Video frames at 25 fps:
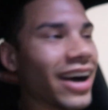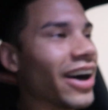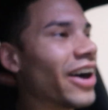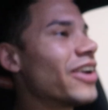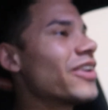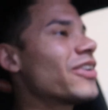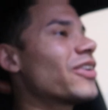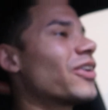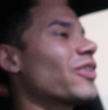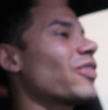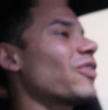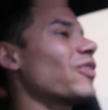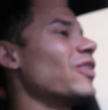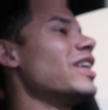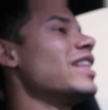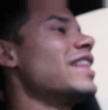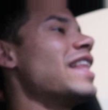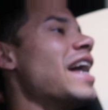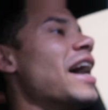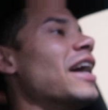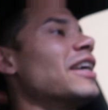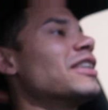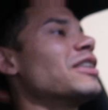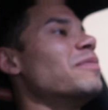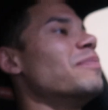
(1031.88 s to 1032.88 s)
Under
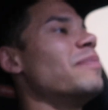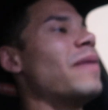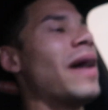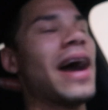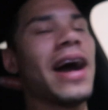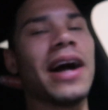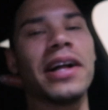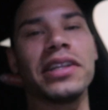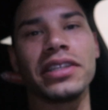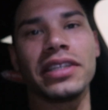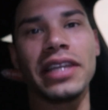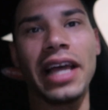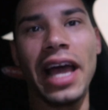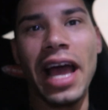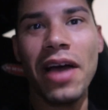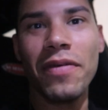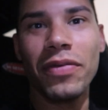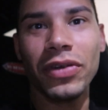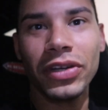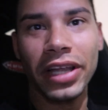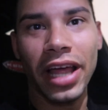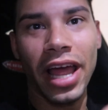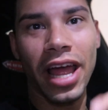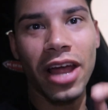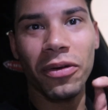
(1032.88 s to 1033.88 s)
3,000 pounds, half
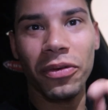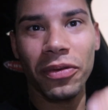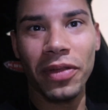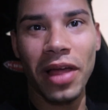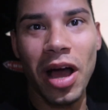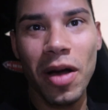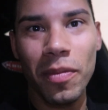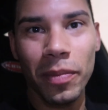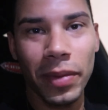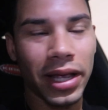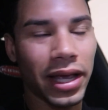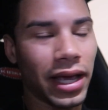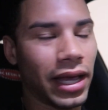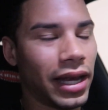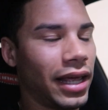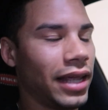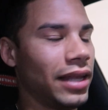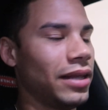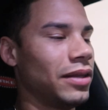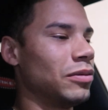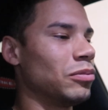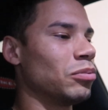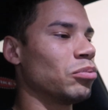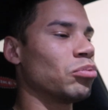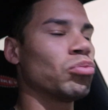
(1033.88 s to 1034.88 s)
a tank without me in
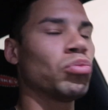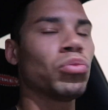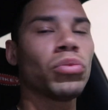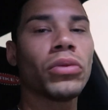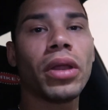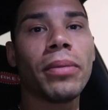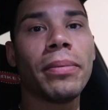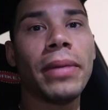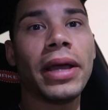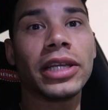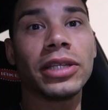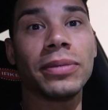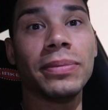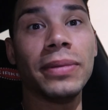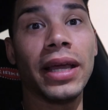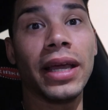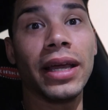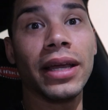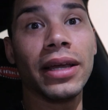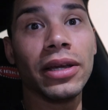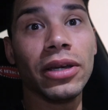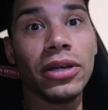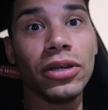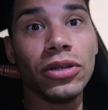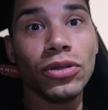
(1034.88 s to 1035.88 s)
it. Makes
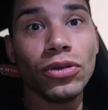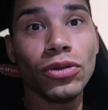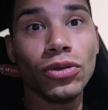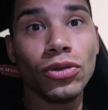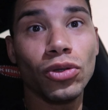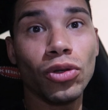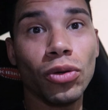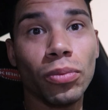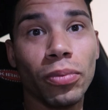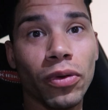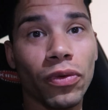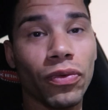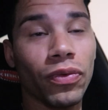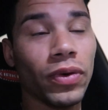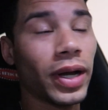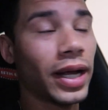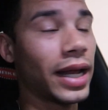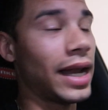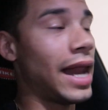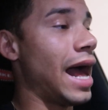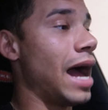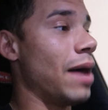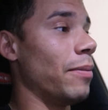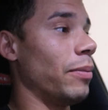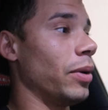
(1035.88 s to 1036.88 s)
me super
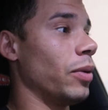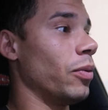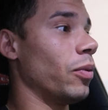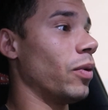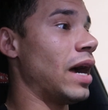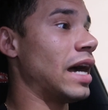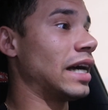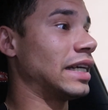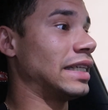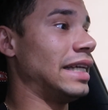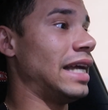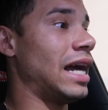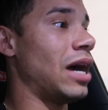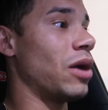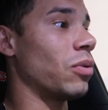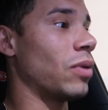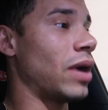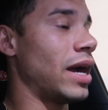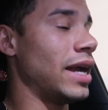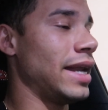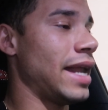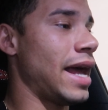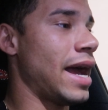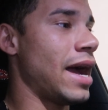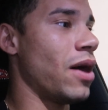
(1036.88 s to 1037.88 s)
freaking happy. We're actually out
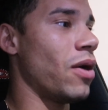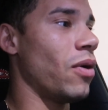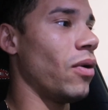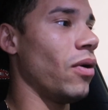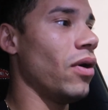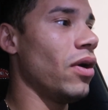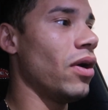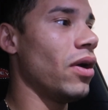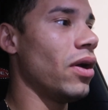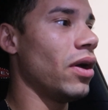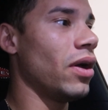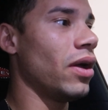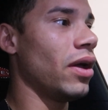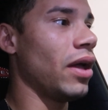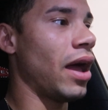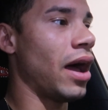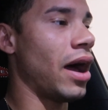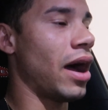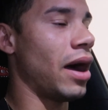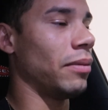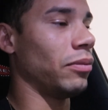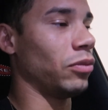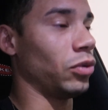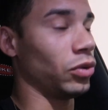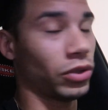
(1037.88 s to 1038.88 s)
right now.
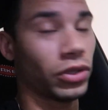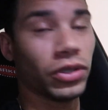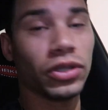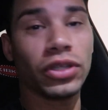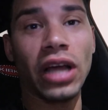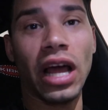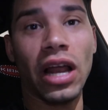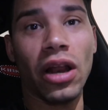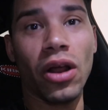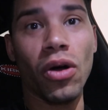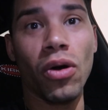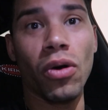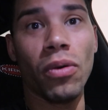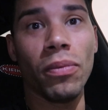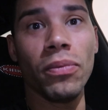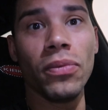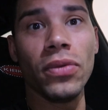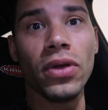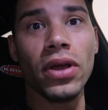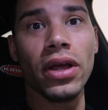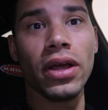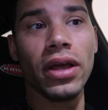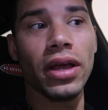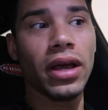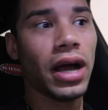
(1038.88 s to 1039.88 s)
We just got home.
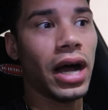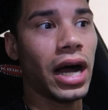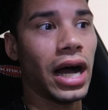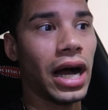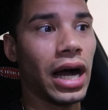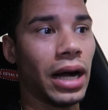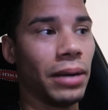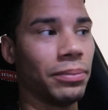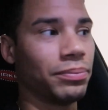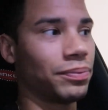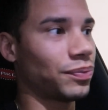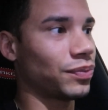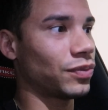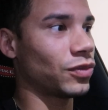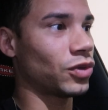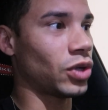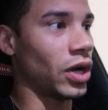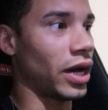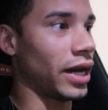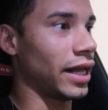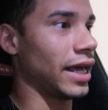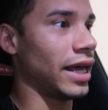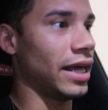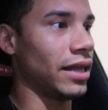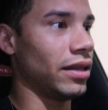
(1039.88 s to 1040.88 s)

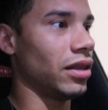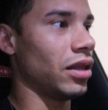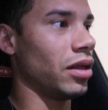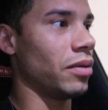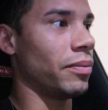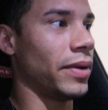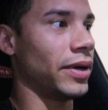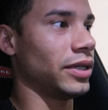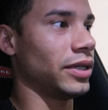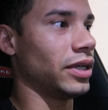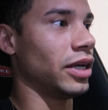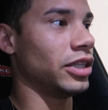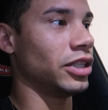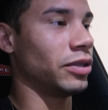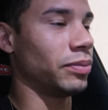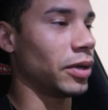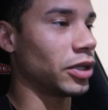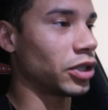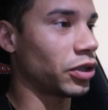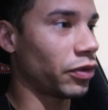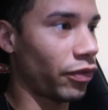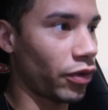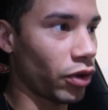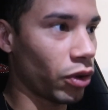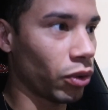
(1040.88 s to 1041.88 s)
Trying to get as
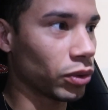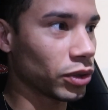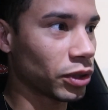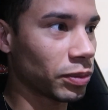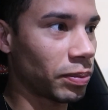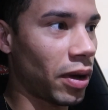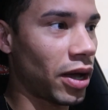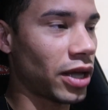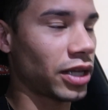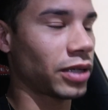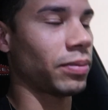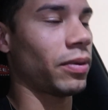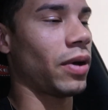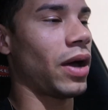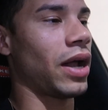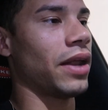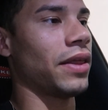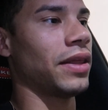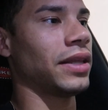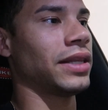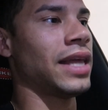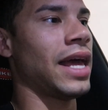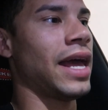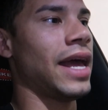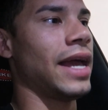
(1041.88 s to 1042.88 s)
much fuel as possible out
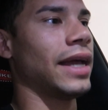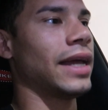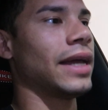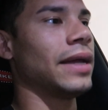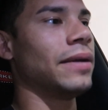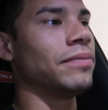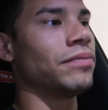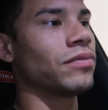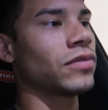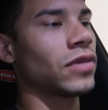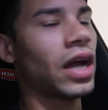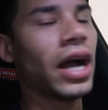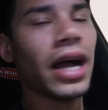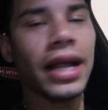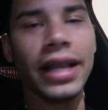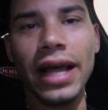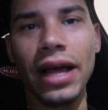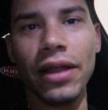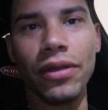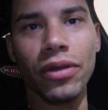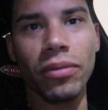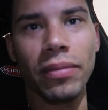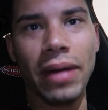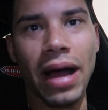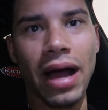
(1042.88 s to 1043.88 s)
of the tank. Got it
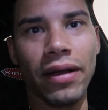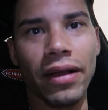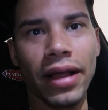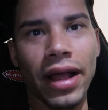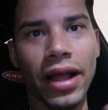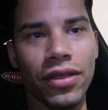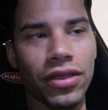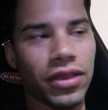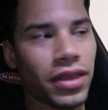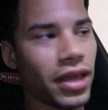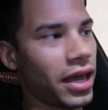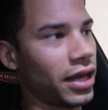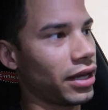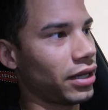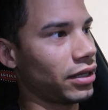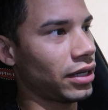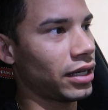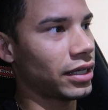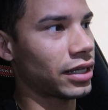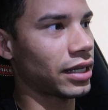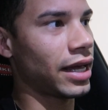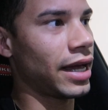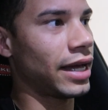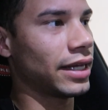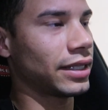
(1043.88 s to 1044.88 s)
down to about 8 tank,
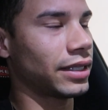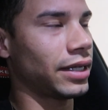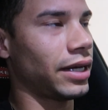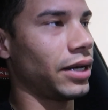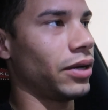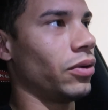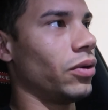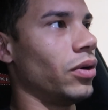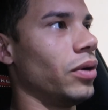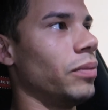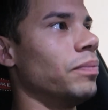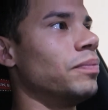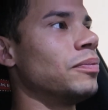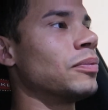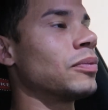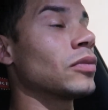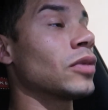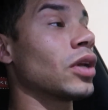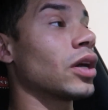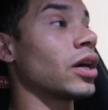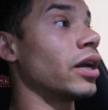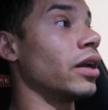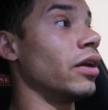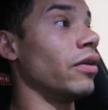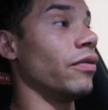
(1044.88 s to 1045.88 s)
got the gas light on.
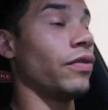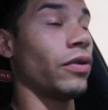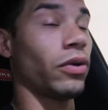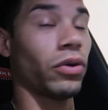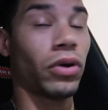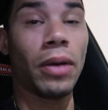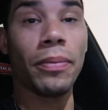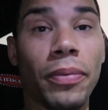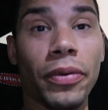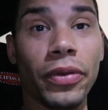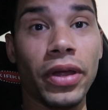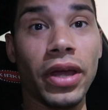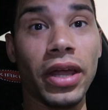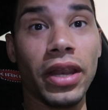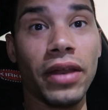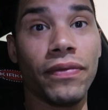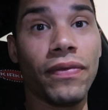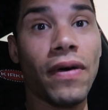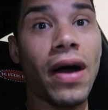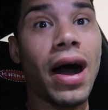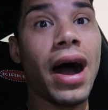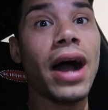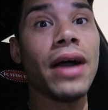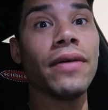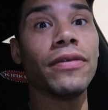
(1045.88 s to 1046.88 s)
Gonna fill her up with the
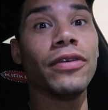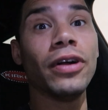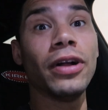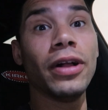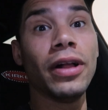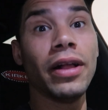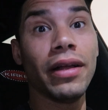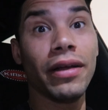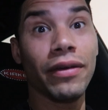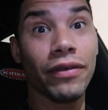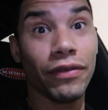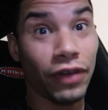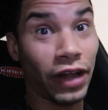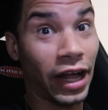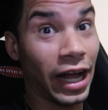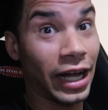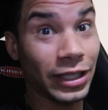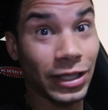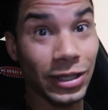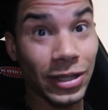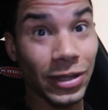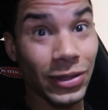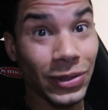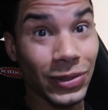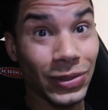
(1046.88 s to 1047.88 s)
85,
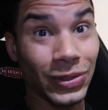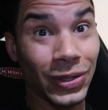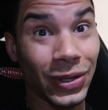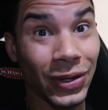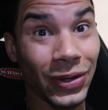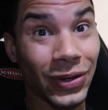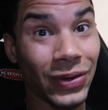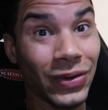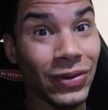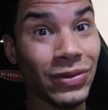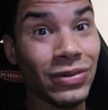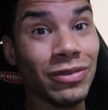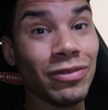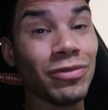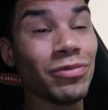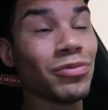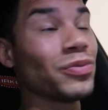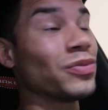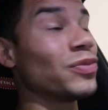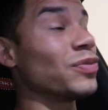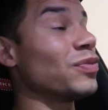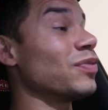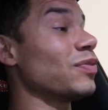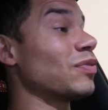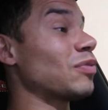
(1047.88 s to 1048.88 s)
flash a new tune.
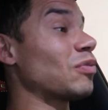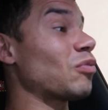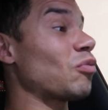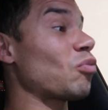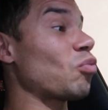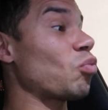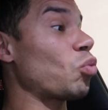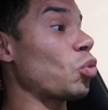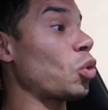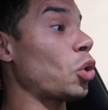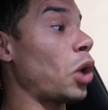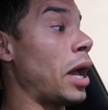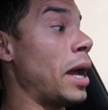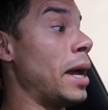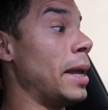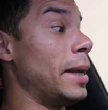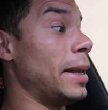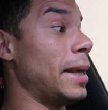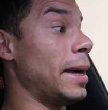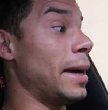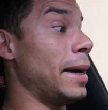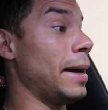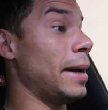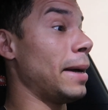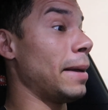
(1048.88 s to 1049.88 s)
And
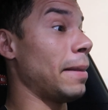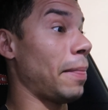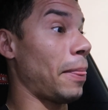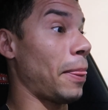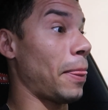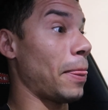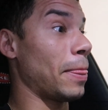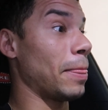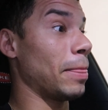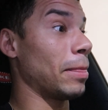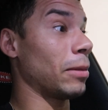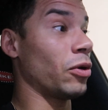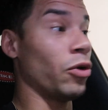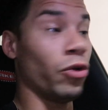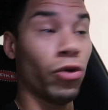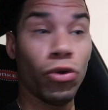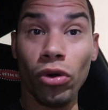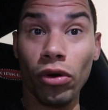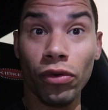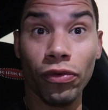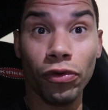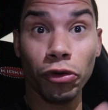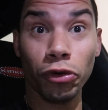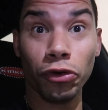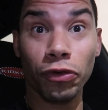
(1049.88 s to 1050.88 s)
go do
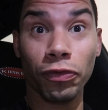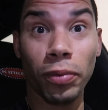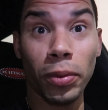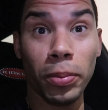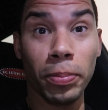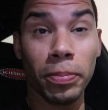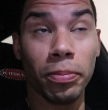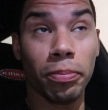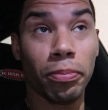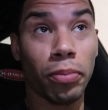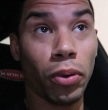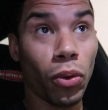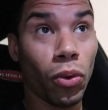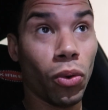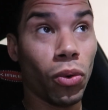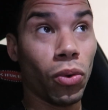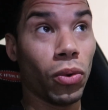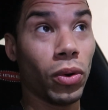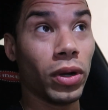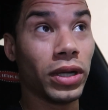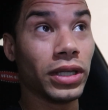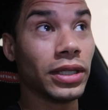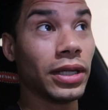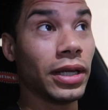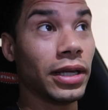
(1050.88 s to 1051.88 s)
our first
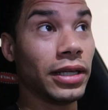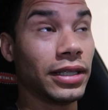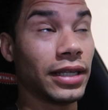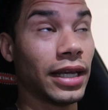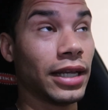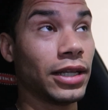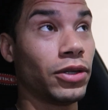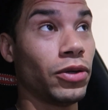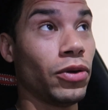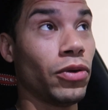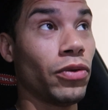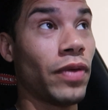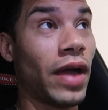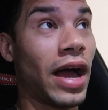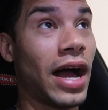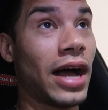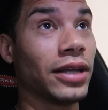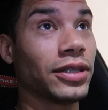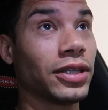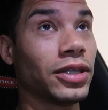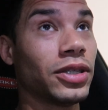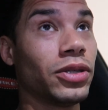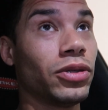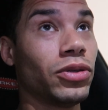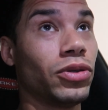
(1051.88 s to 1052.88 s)
pull. He said
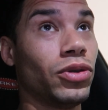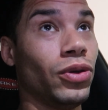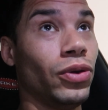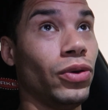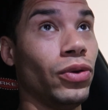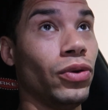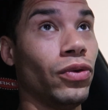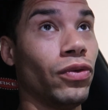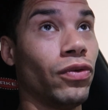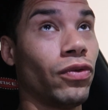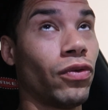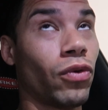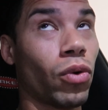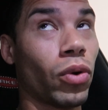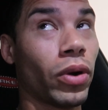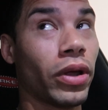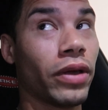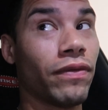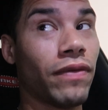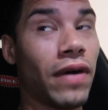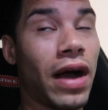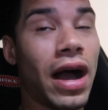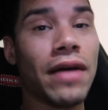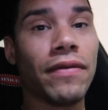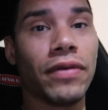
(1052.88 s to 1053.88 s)
2,000 to
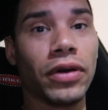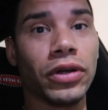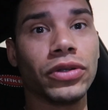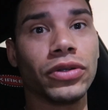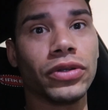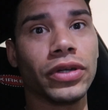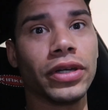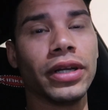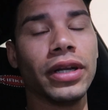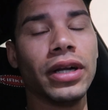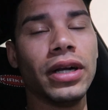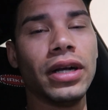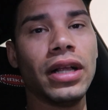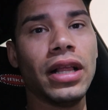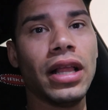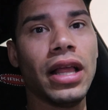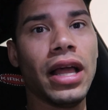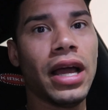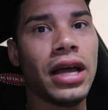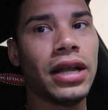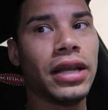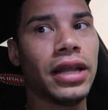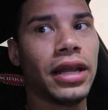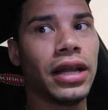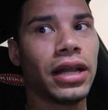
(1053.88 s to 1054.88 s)
4,500.
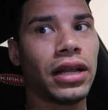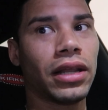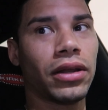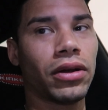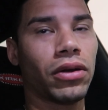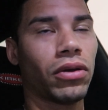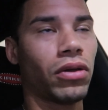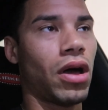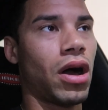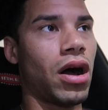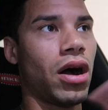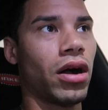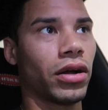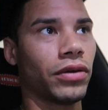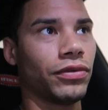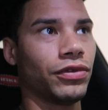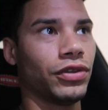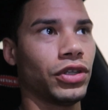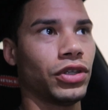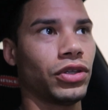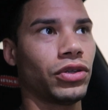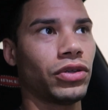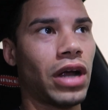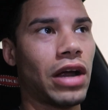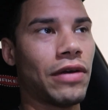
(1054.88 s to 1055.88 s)
And then a little log of
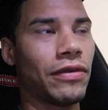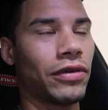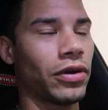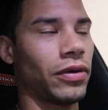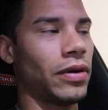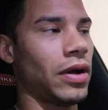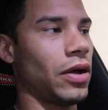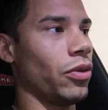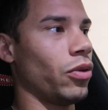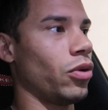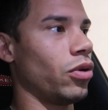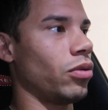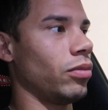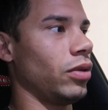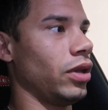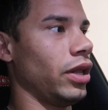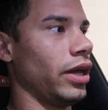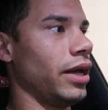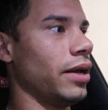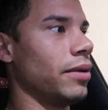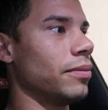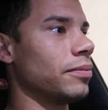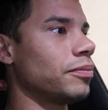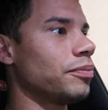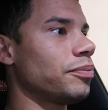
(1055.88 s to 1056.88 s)
just driving around
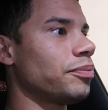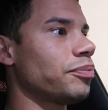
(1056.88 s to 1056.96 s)
normally.